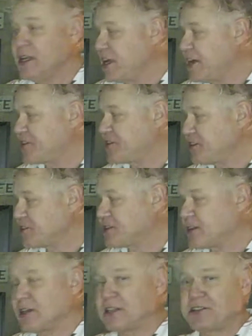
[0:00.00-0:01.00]
It's just
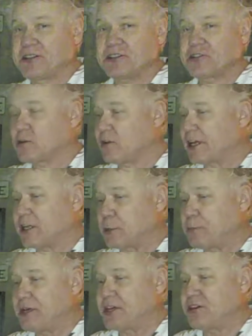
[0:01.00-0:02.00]
sort of like a
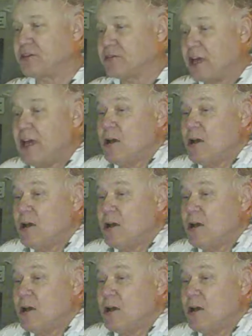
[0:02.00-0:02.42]
depiction is,